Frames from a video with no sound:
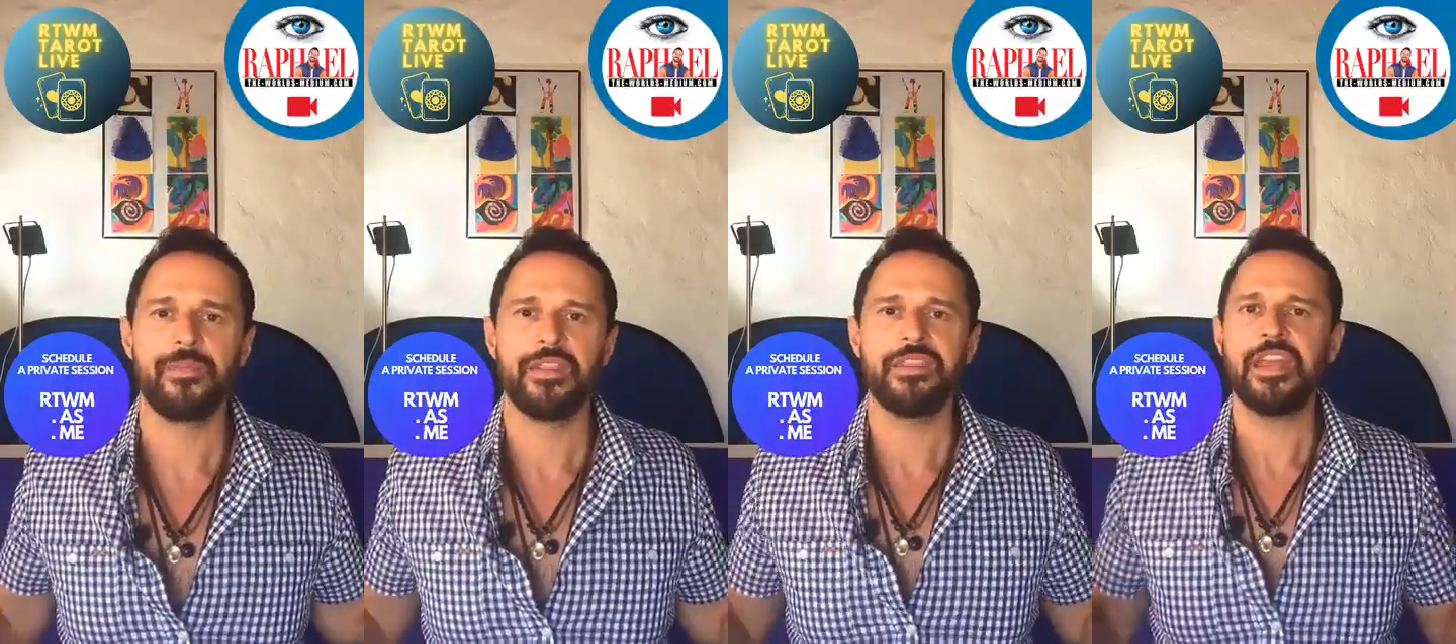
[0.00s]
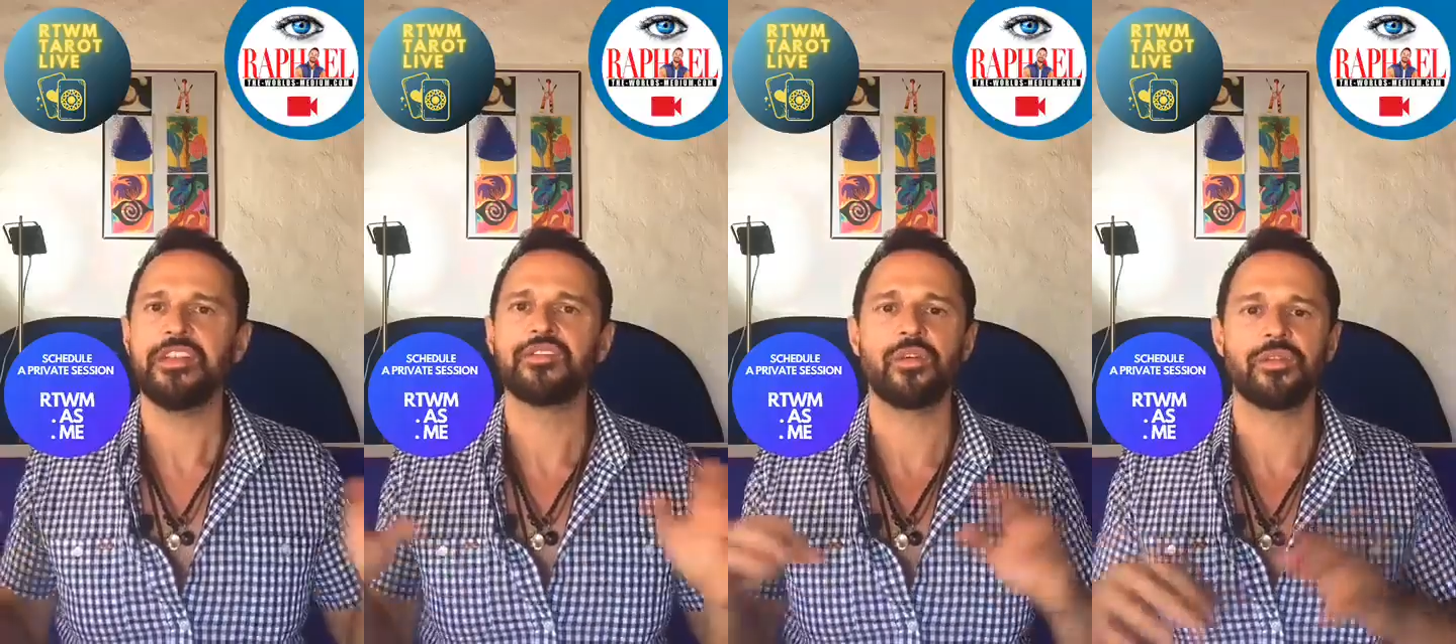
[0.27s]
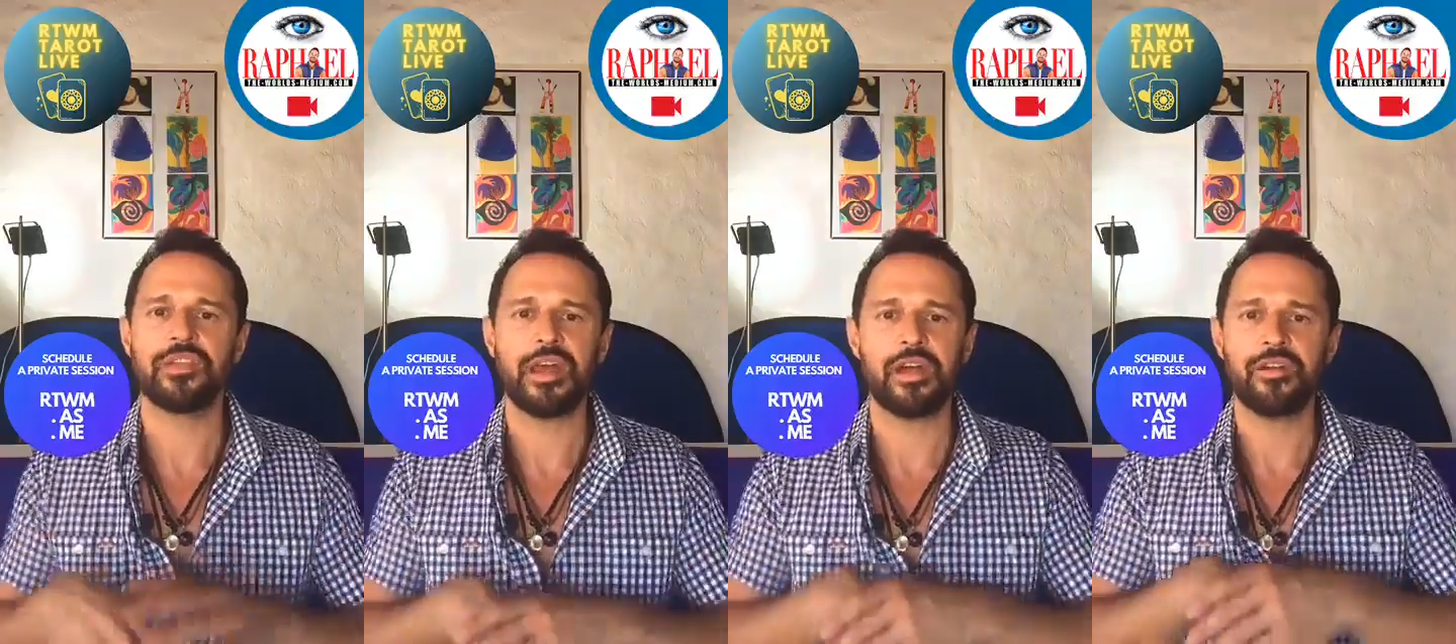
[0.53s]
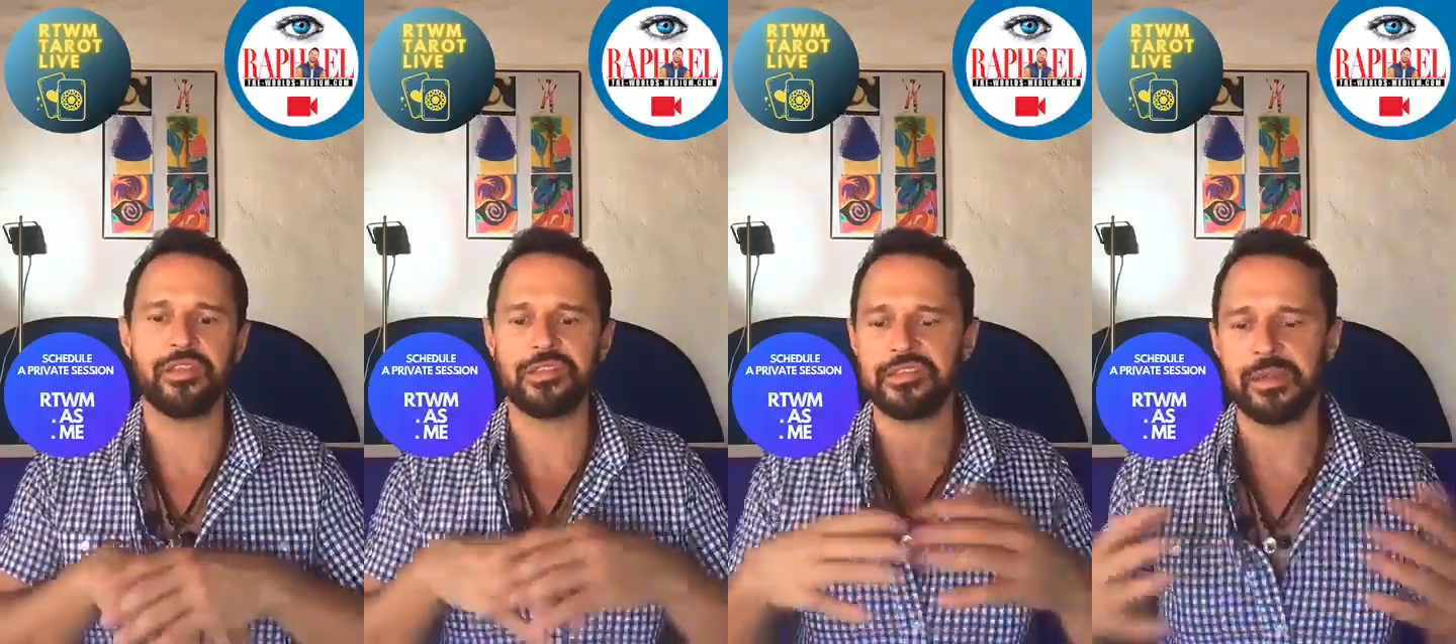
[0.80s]
They're in
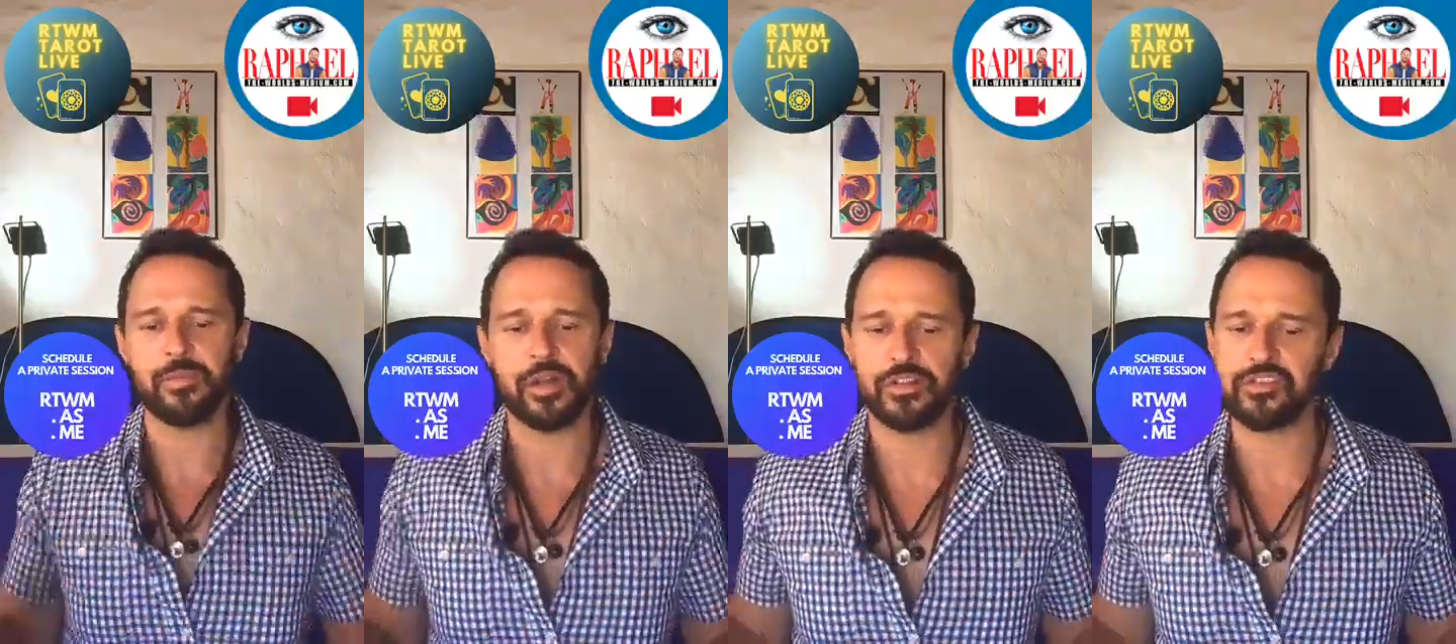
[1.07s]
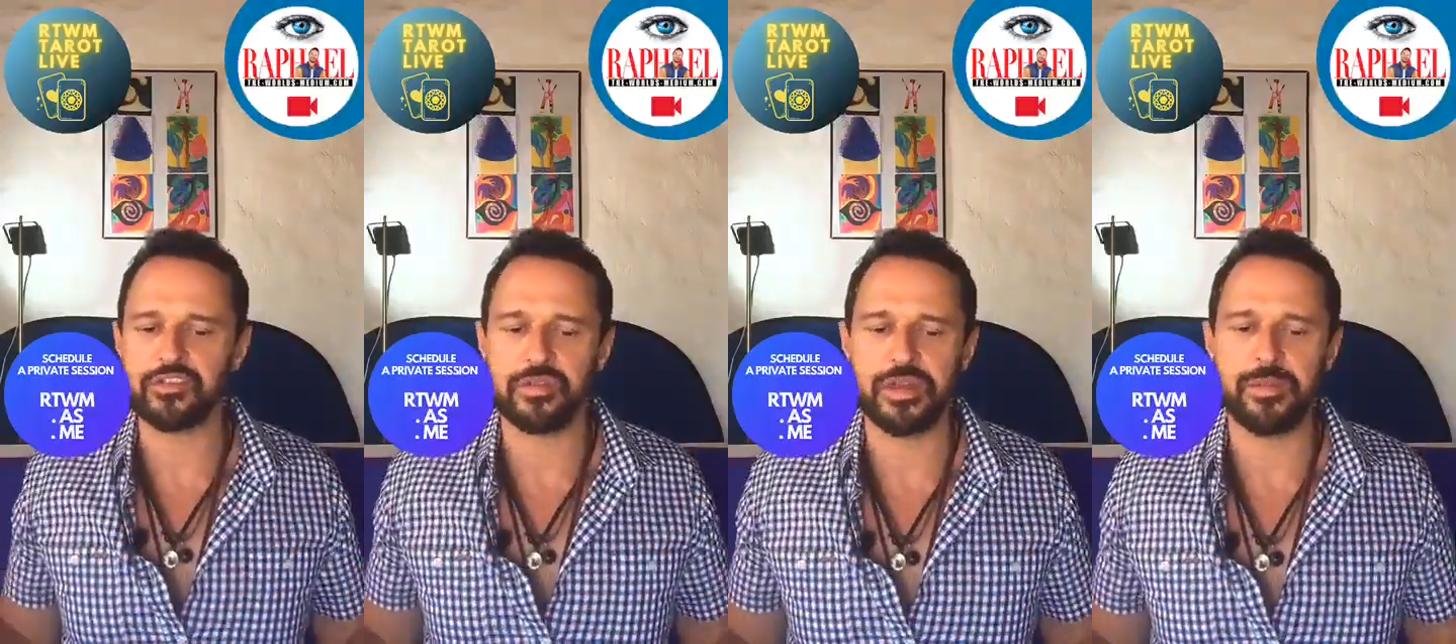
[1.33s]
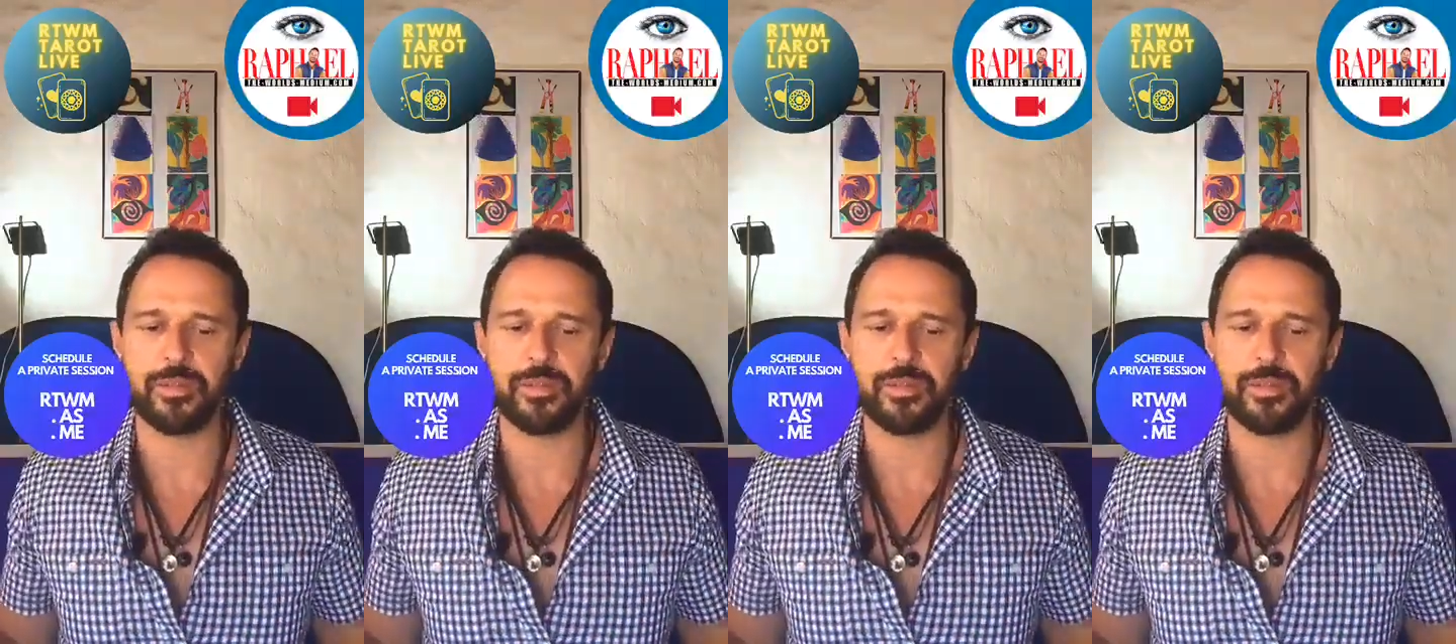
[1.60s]
the same country,